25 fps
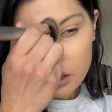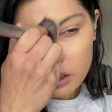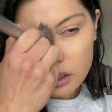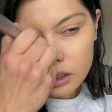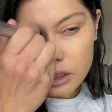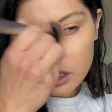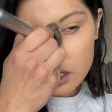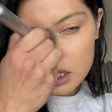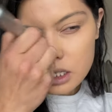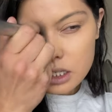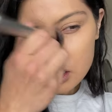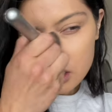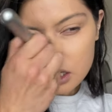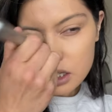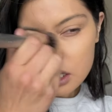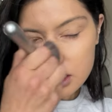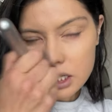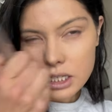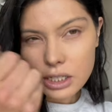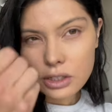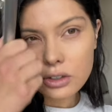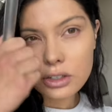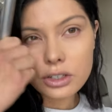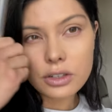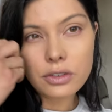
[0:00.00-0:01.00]
This
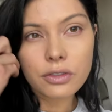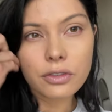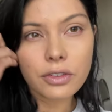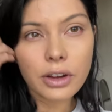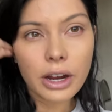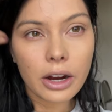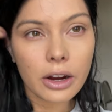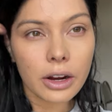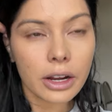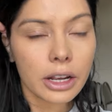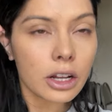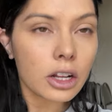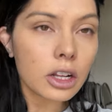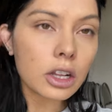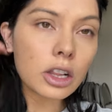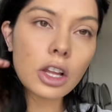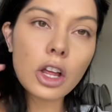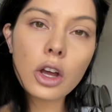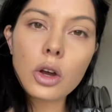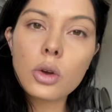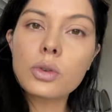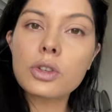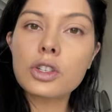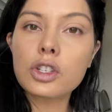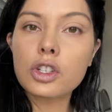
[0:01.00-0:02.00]
concealer is very
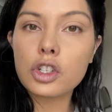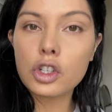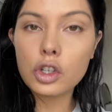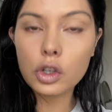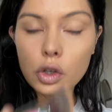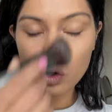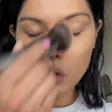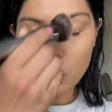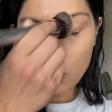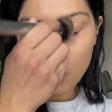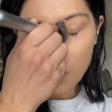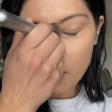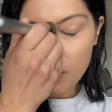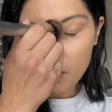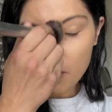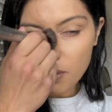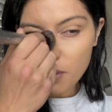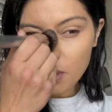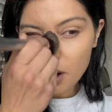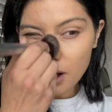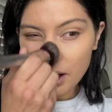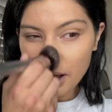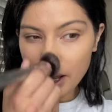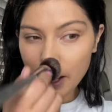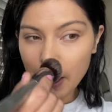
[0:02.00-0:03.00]
close to
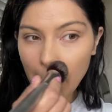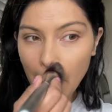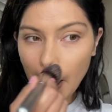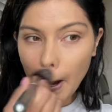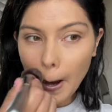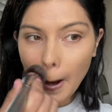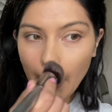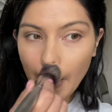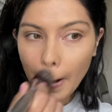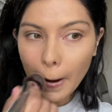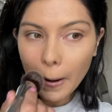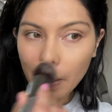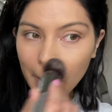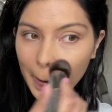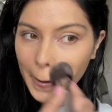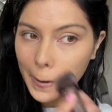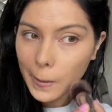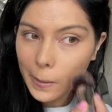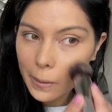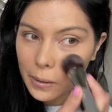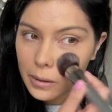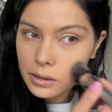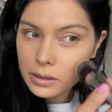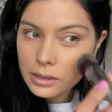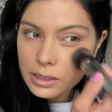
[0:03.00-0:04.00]
my
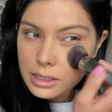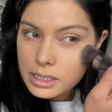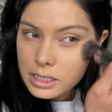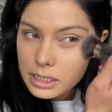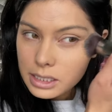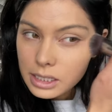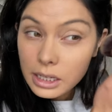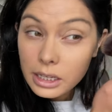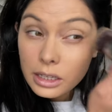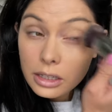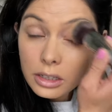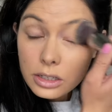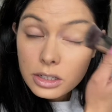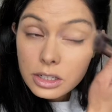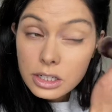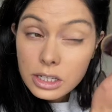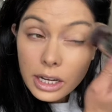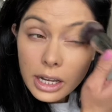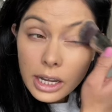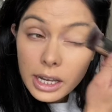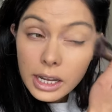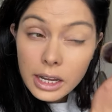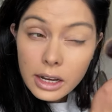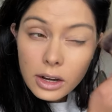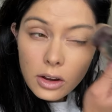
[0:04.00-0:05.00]
skin
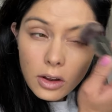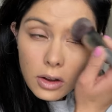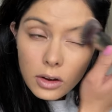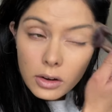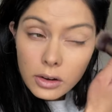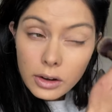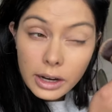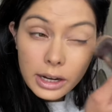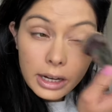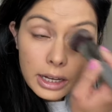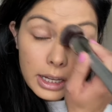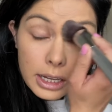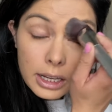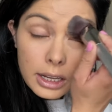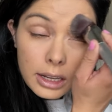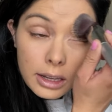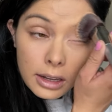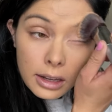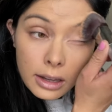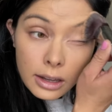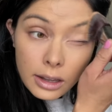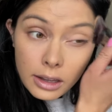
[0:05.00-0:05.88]
shade already.